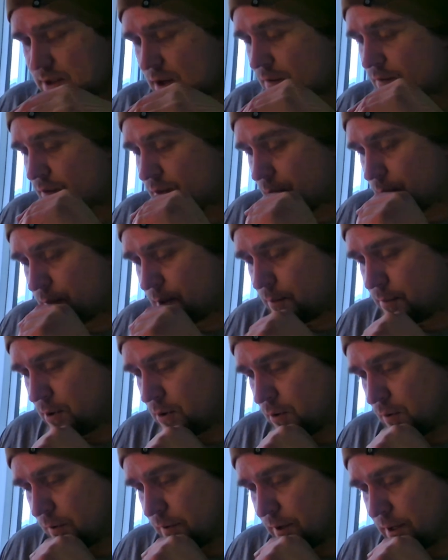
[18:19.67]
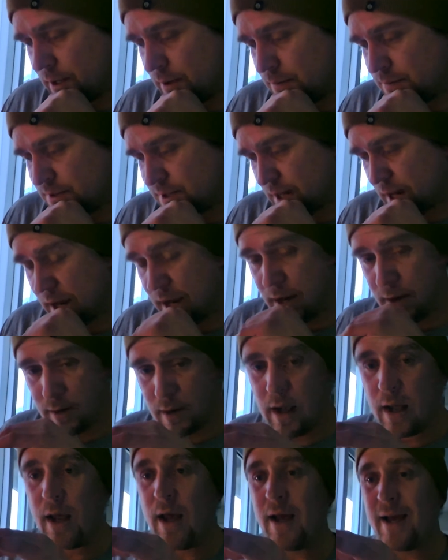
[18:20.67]
based off of the biblical themes
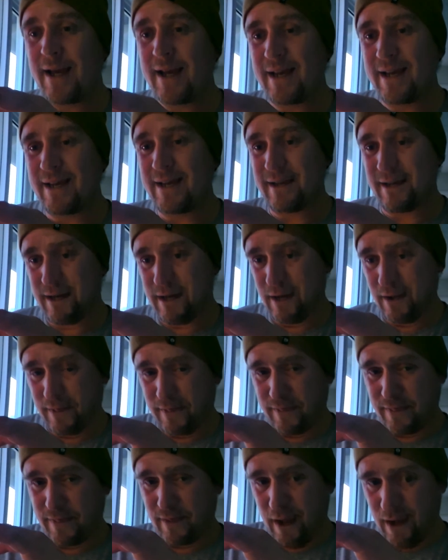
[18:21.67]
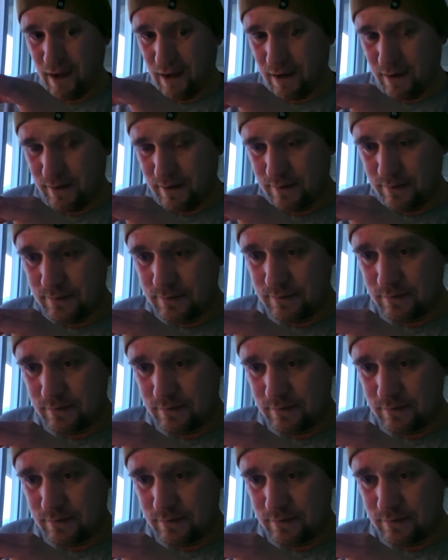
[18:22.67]
and uh,